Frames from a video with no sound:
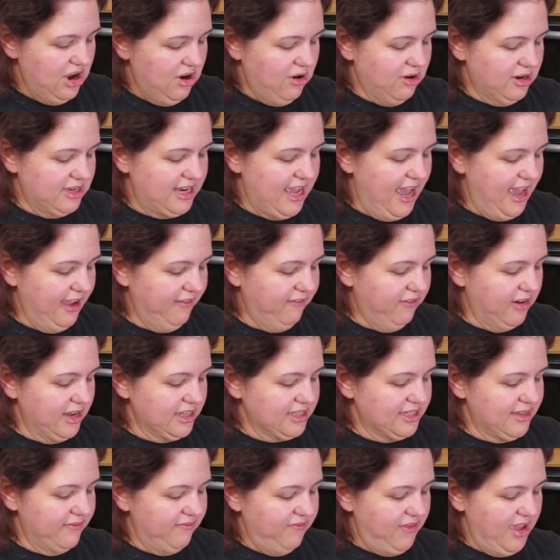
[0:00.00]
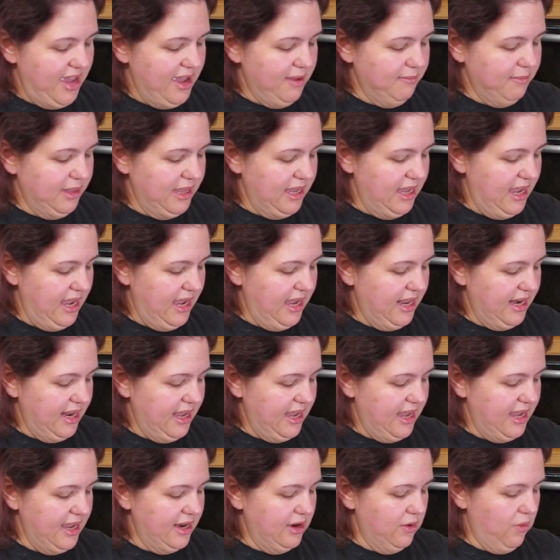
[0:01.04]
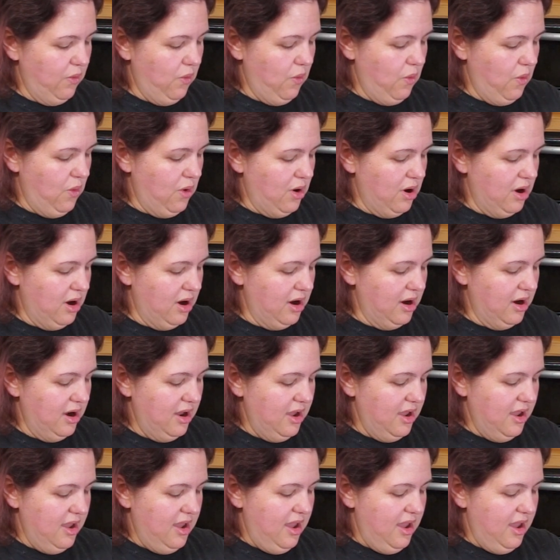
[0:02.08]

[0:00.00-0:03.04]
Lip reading: or tag friends and family in it, or